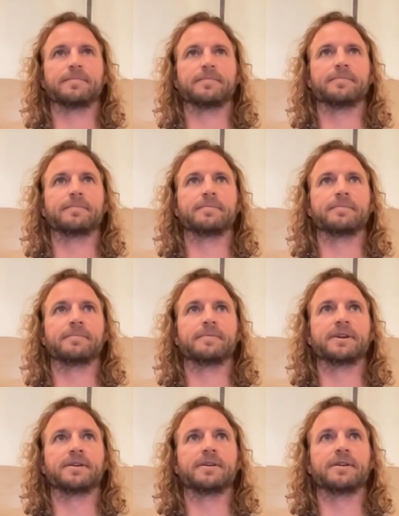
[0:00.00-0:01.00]

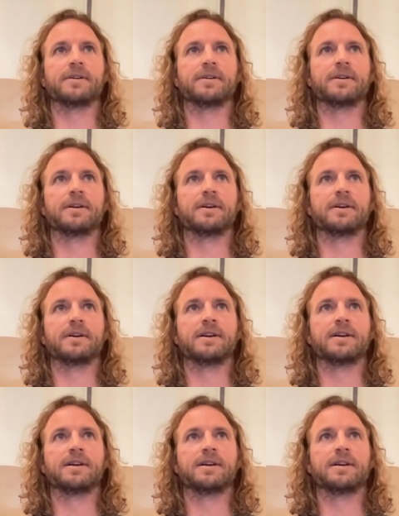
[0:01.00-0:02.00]

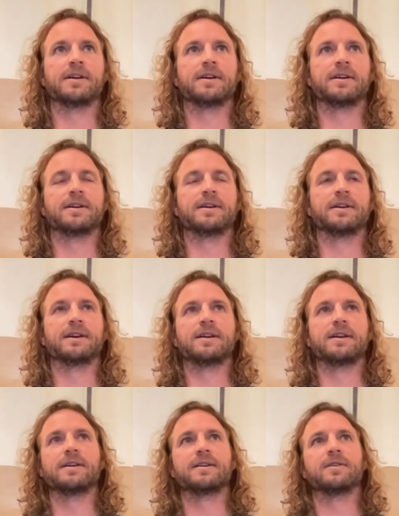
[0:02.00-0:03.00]

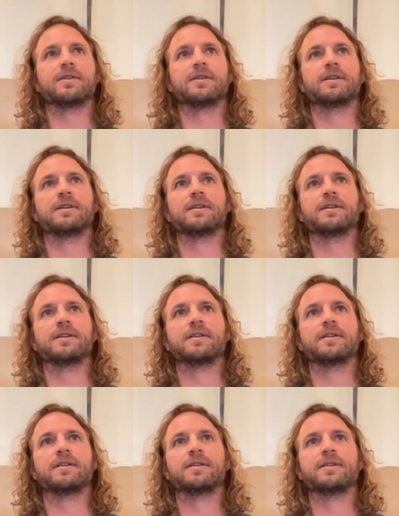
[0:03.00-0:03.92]
(no one is talking)